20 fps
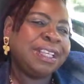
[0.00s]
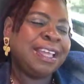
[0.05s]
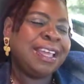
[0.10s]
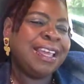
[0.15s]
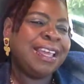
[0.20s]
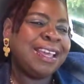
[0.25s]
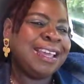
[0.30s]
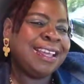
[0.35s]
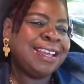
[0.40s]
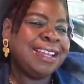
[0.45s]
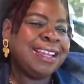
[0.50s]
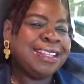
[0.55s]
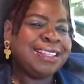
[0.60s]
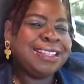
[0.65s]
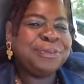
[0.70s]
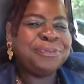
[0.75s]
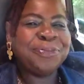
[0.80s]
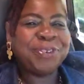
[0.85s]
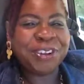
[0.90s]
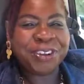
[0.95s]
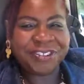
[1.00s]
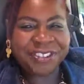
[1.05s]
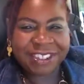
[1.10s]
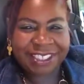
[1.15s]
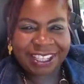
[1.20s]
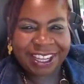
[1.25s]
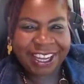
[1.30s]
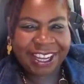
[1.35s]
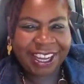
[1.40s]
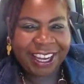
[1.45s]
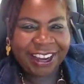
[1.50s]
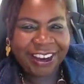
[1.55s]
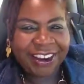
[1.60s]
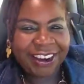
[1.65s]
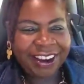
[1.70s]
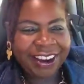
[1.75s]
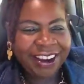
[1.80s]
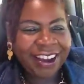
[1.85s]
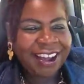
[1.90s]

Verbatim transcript: and it's a beautiful day here.